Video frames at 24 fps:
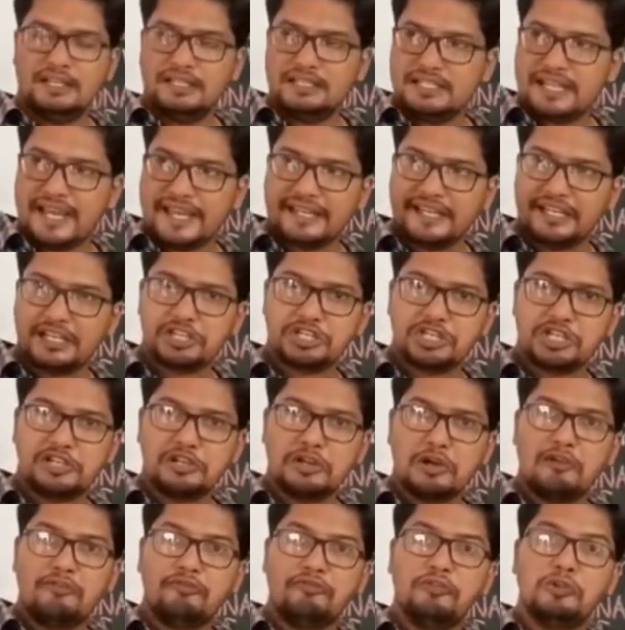
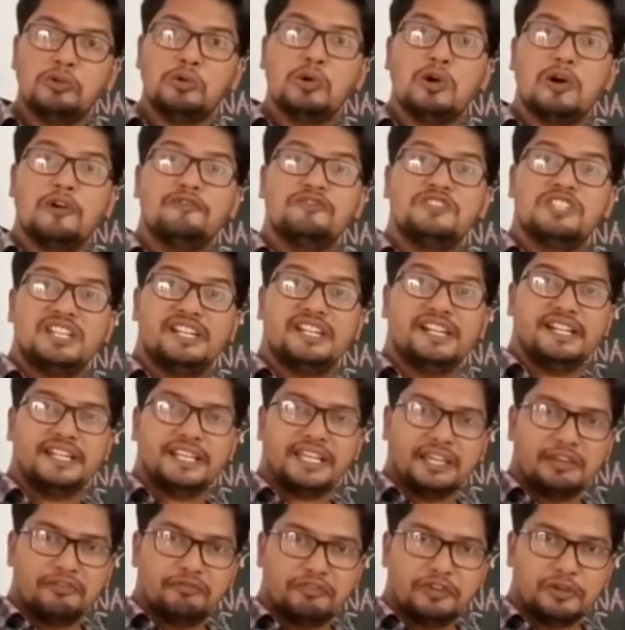Direction of flow of
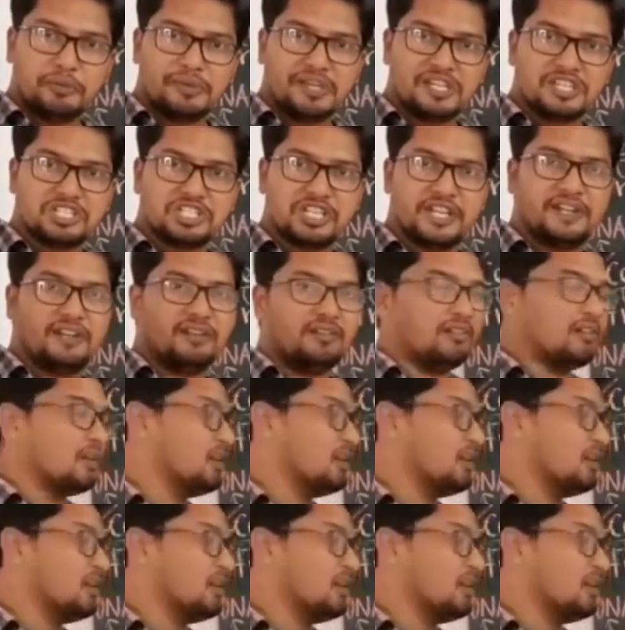genetic information.